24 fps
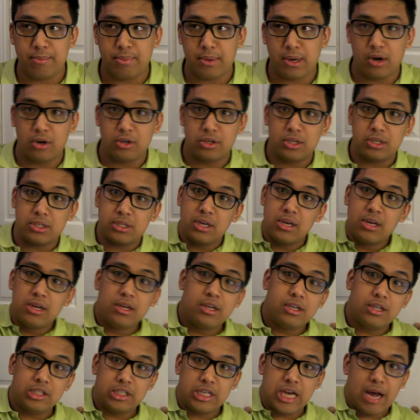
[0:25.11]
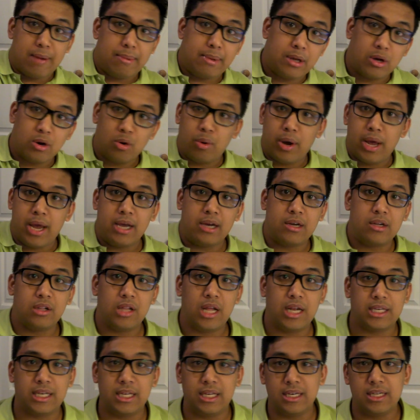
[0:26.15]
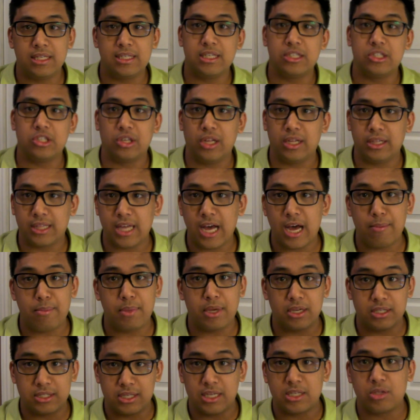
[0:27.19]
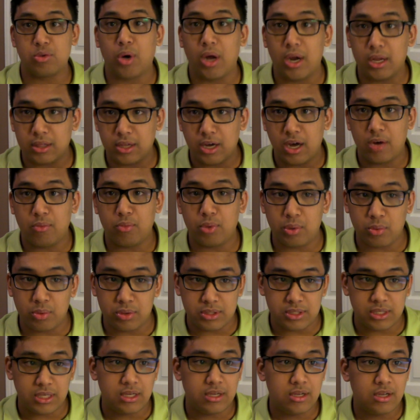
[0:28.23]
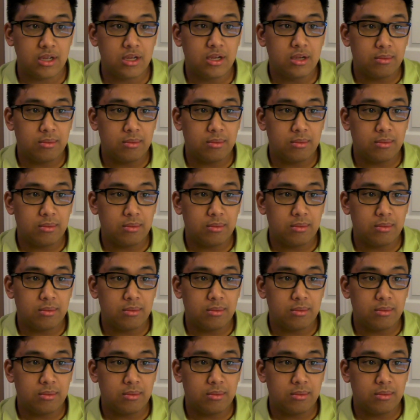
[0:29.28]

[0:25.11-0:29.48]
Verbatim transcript: Pierre just jabbing away and collecting a decision like that because that's what I thought we would see.